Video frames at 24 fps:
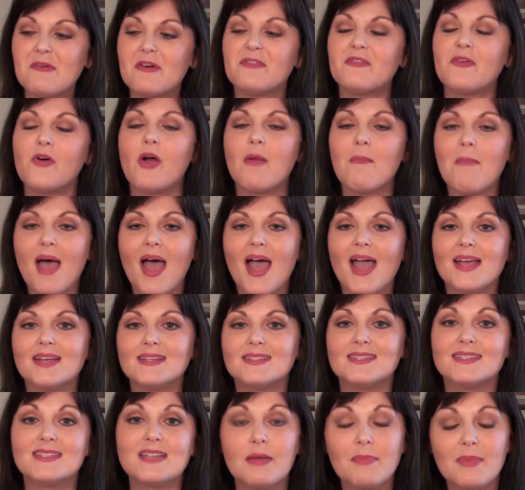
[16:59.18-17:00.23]
For
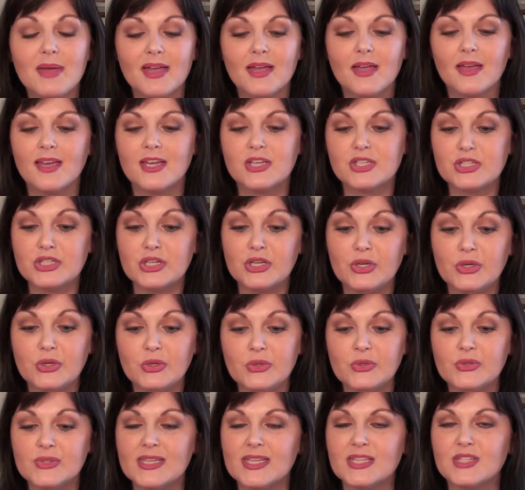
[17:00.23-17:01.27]
my stomach
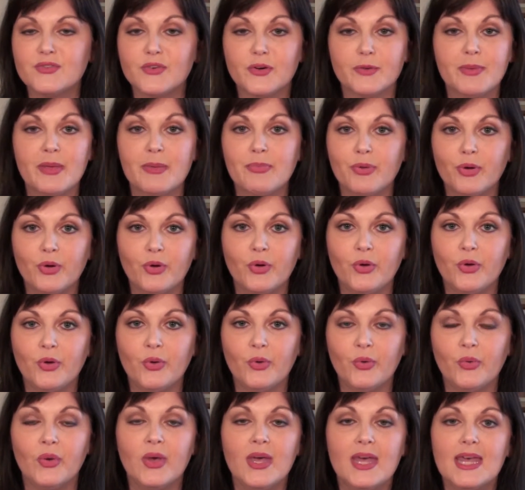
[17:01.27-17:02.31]
issues, it's for people
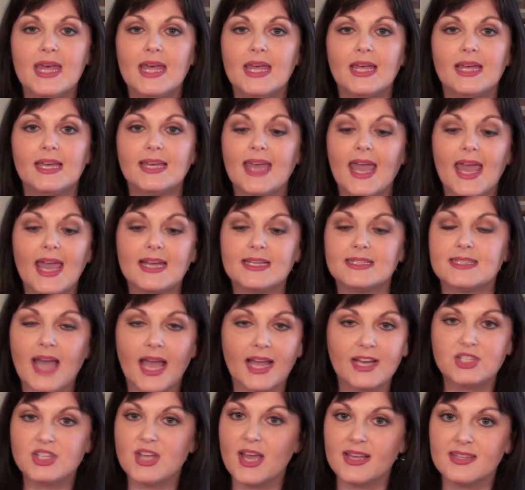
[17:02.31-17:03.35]
who can't
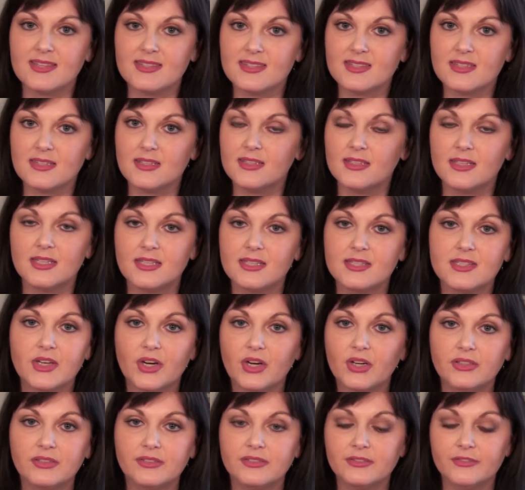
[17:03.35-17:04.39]
digest
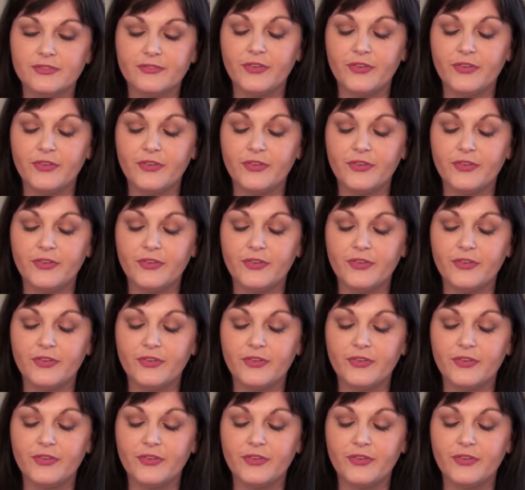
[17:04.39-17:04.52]
certain